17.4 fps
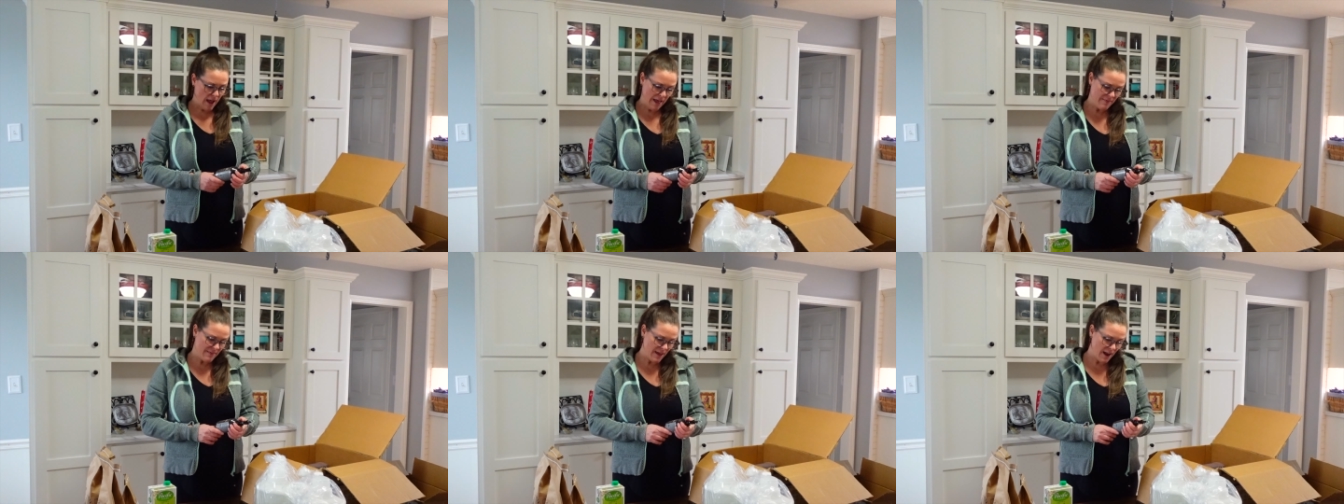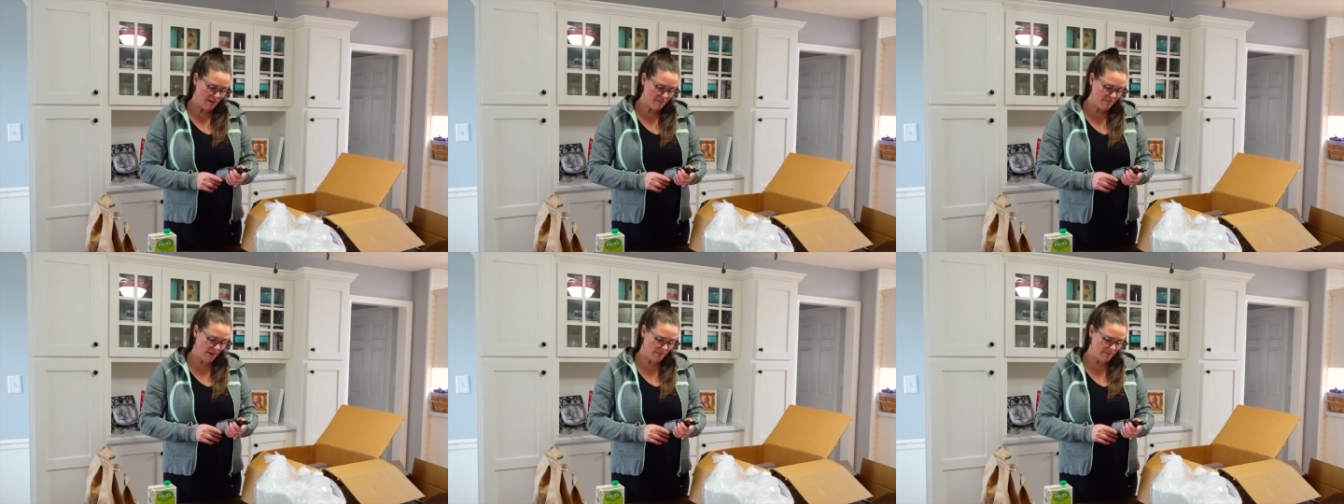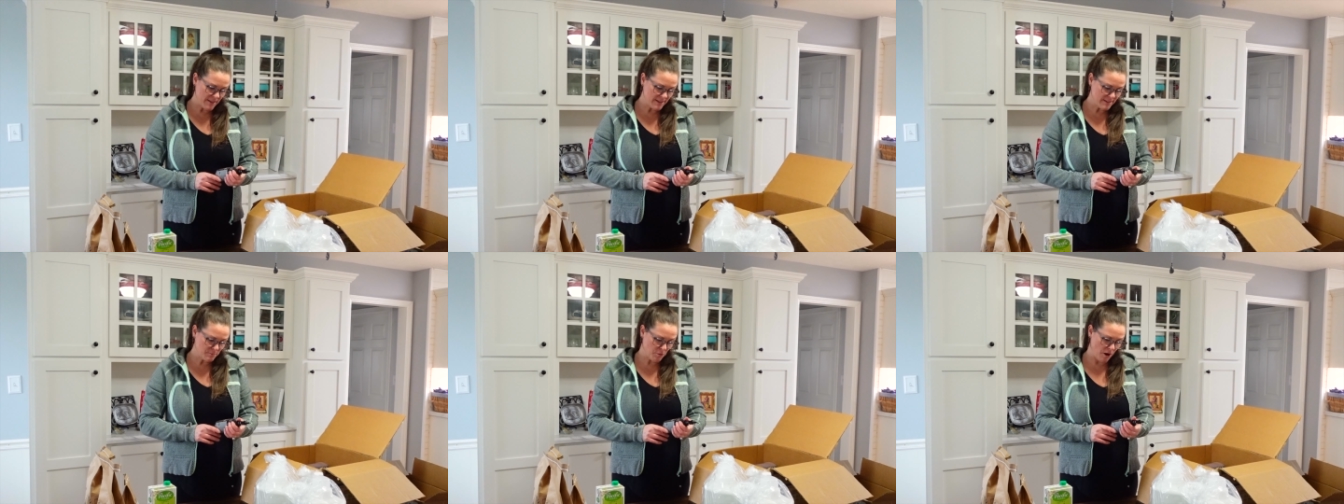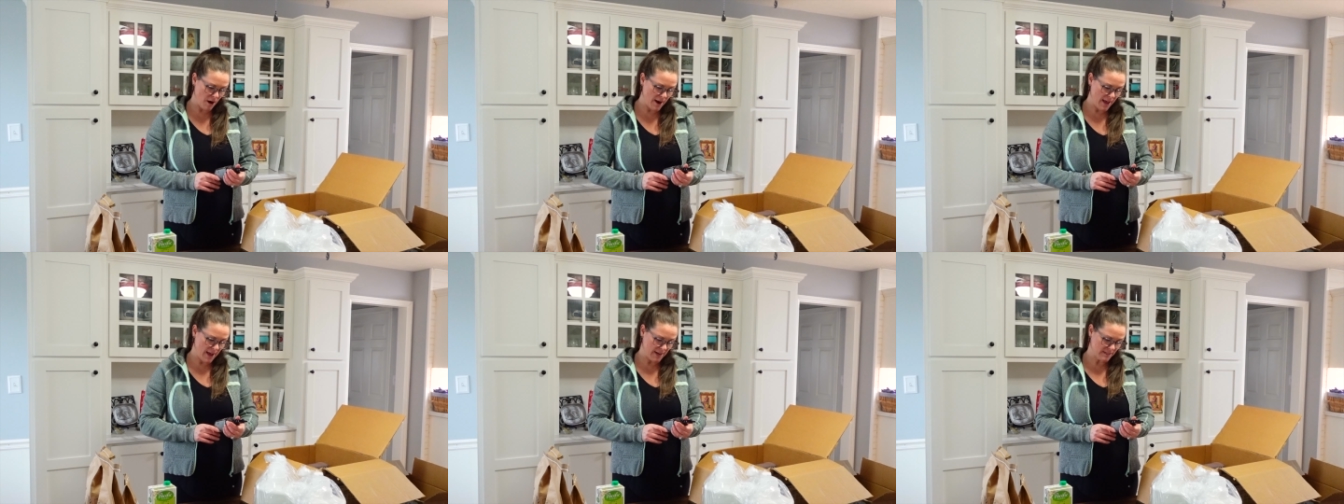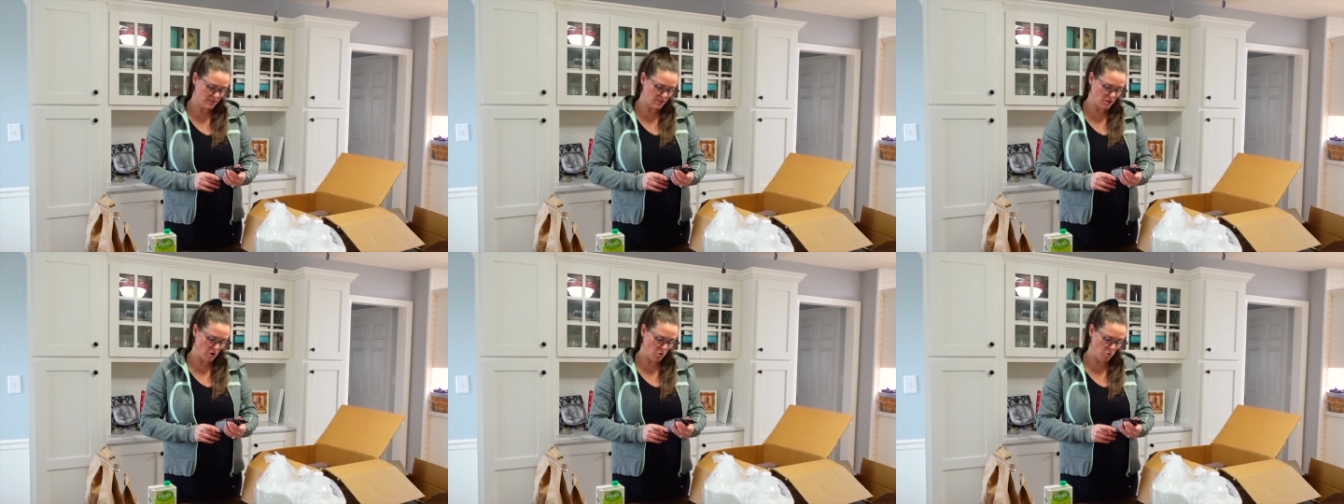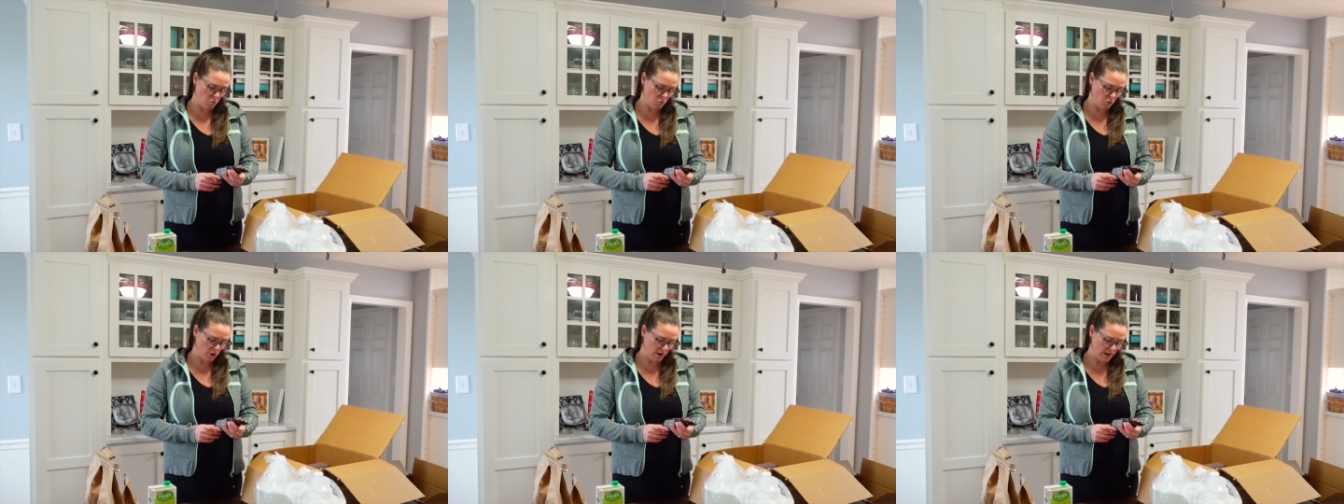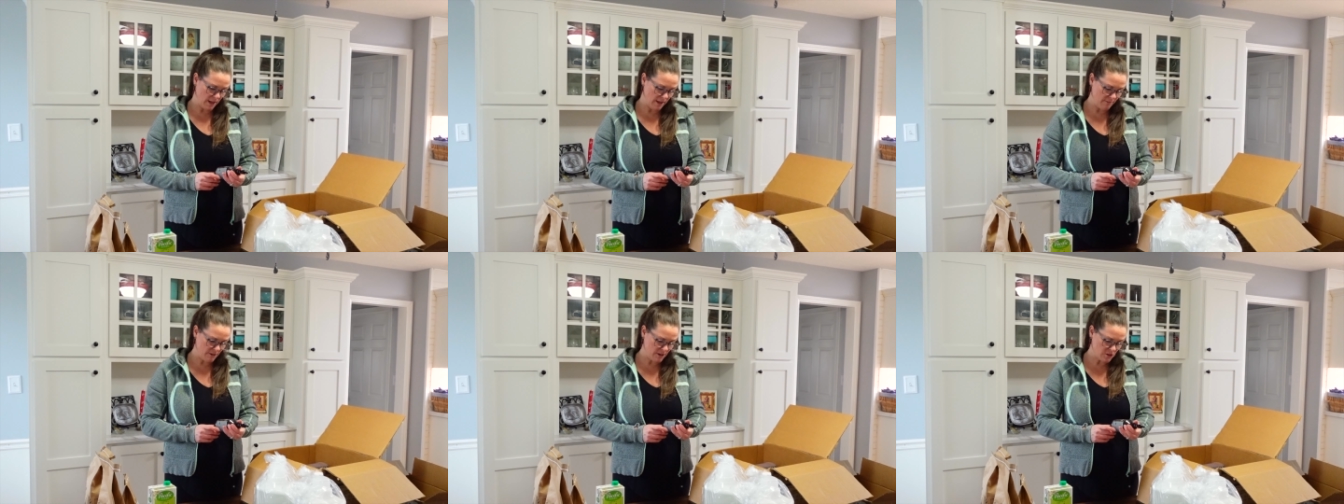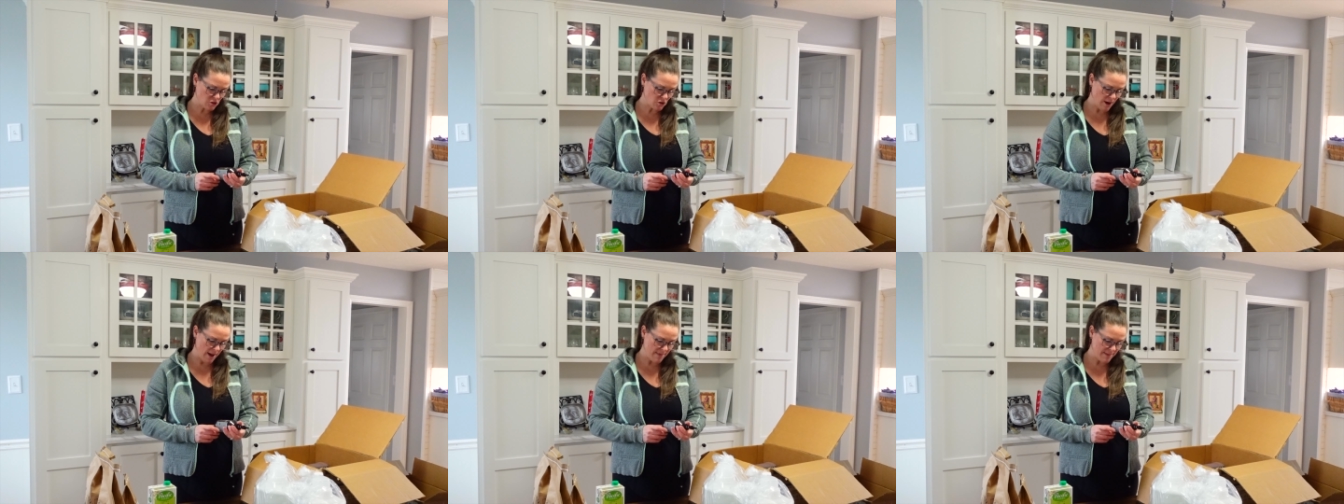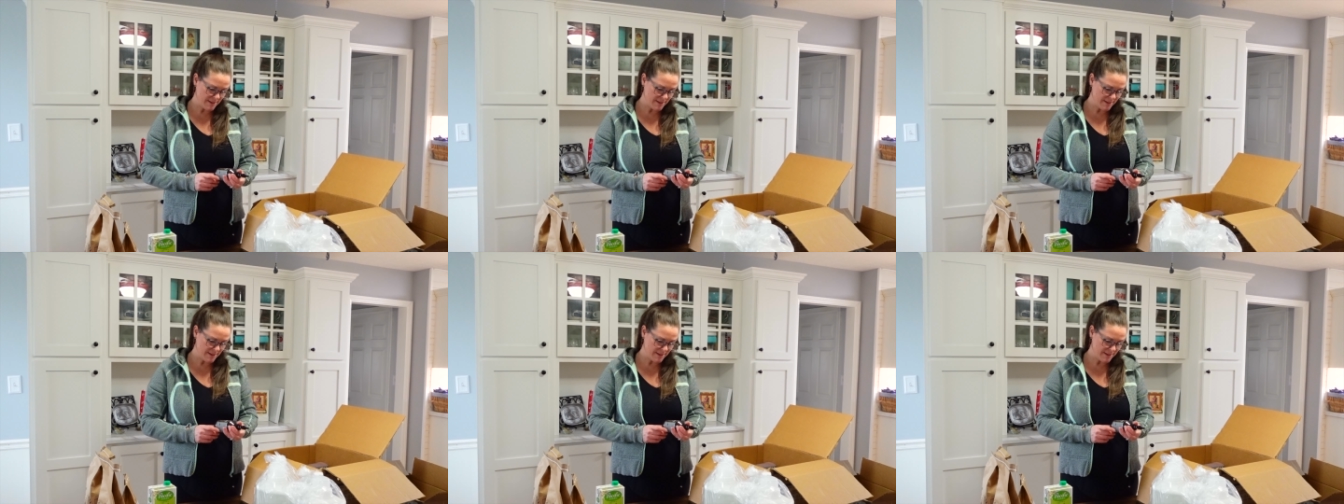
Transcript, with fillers: And then I found this product. So we're going to give it a try